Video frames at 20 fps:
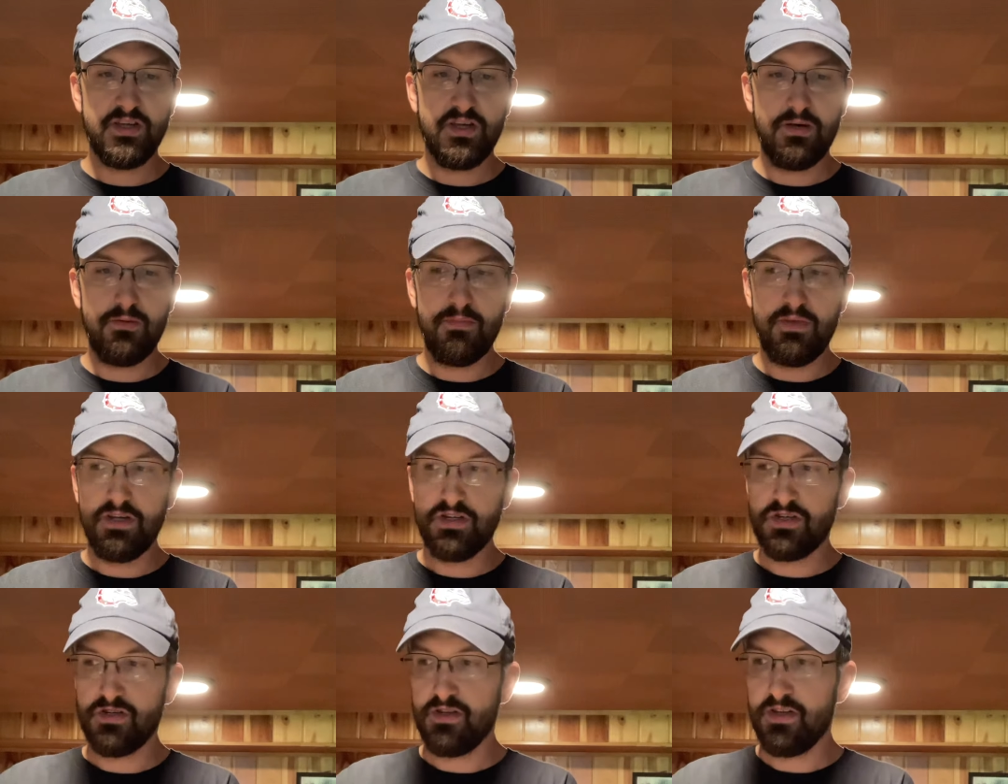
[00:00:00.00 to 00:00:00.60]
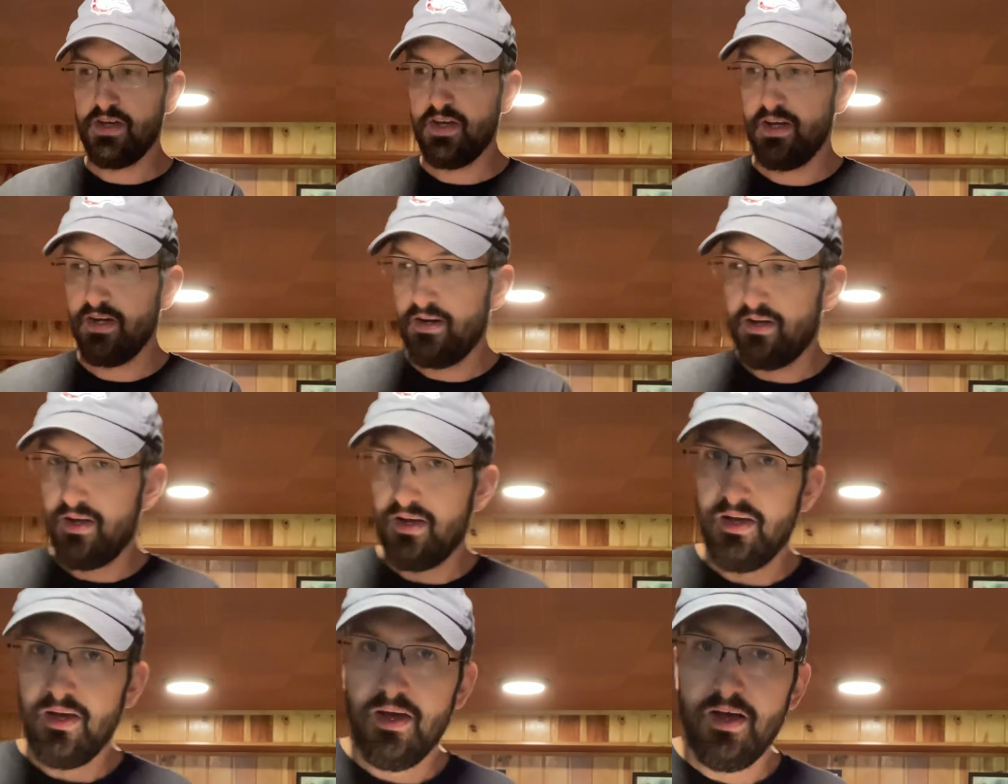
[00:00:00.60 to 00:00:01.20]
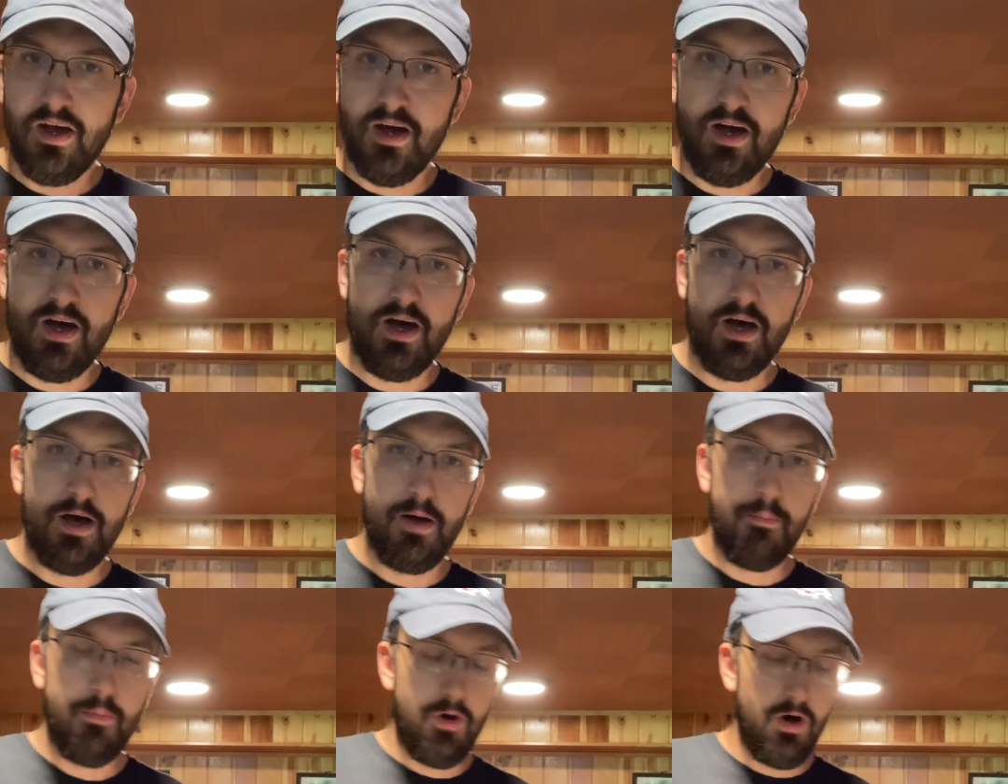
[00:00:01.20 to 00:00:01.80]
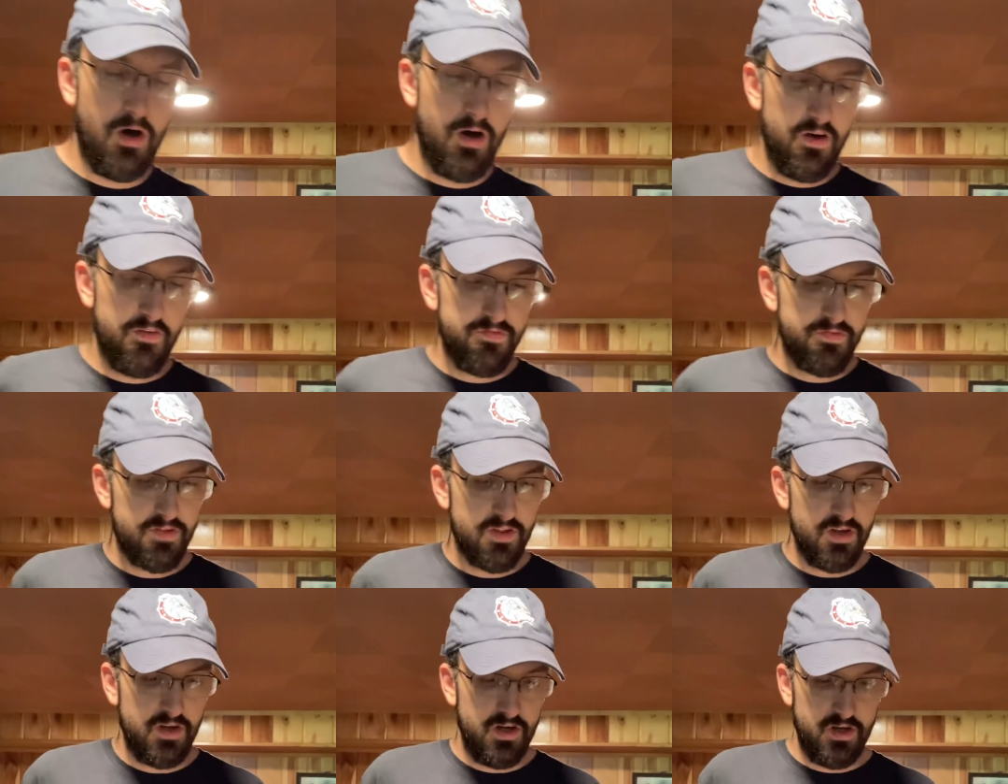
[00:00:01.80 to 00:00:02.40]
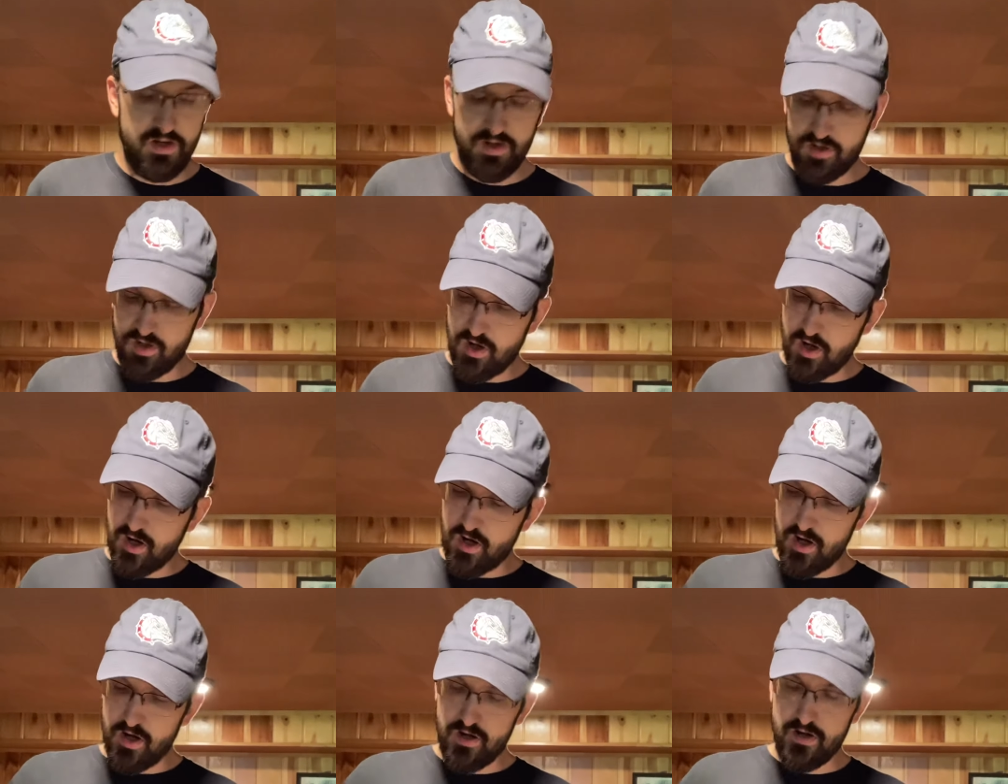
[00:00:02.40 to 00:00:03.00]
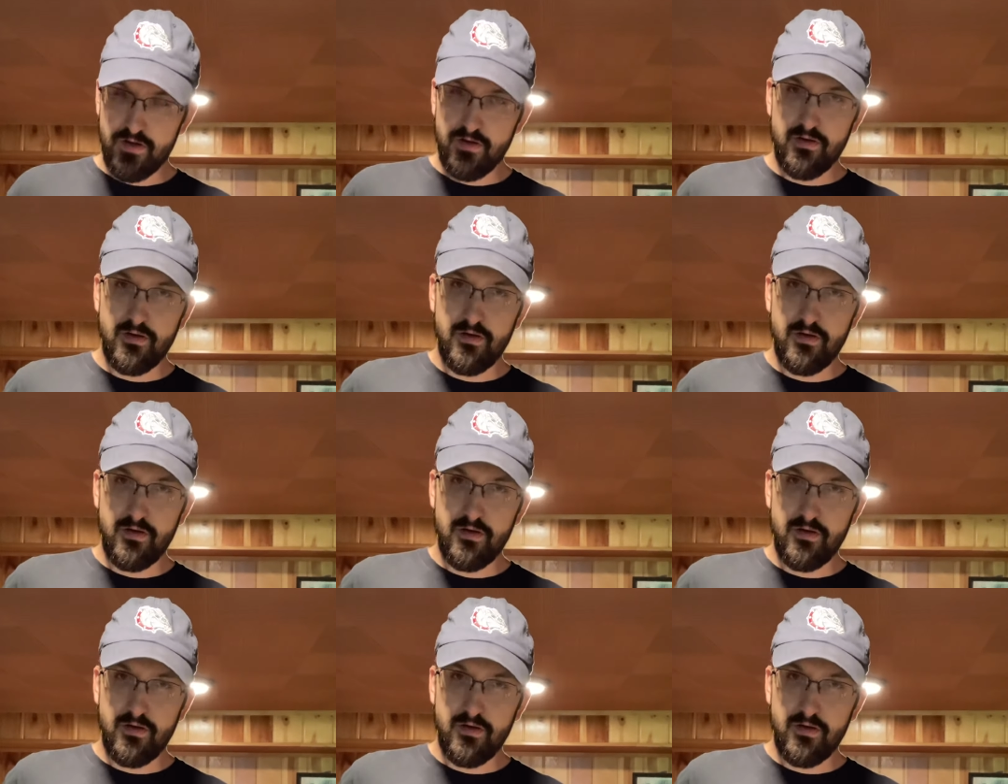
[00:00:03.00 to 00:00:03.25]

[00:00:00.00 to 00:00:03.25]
I'll measure that off the guard,